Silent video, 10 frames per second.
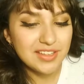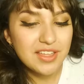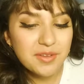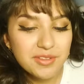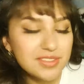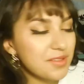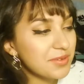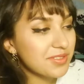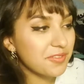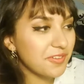It was
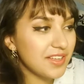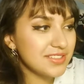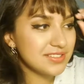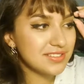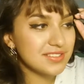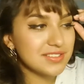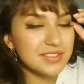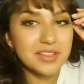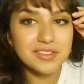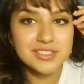it was a
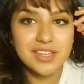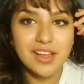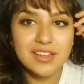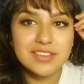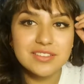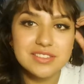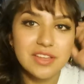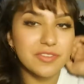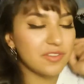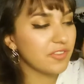fun little song and
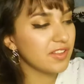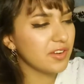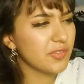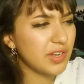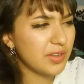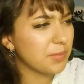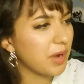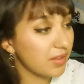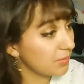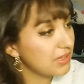stuff and a fun little video
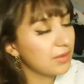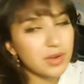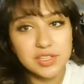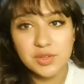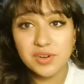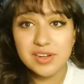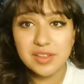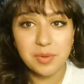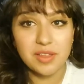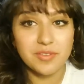probably when they were on tour.
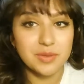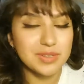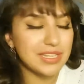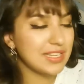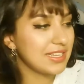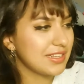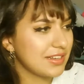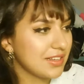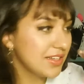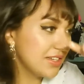They probably filmed it
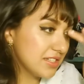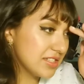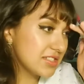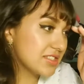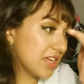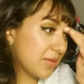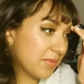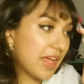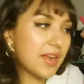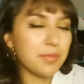in some
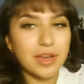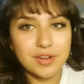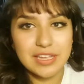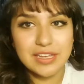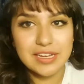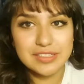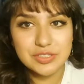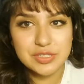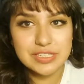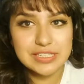Latin American
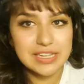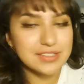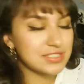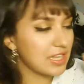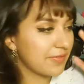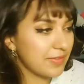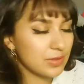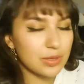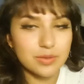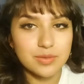country and stuff, even
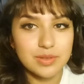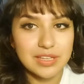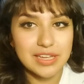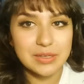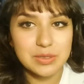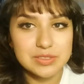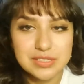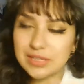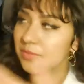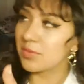though it kind of looks
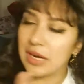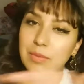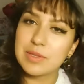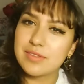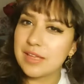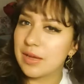like what I would see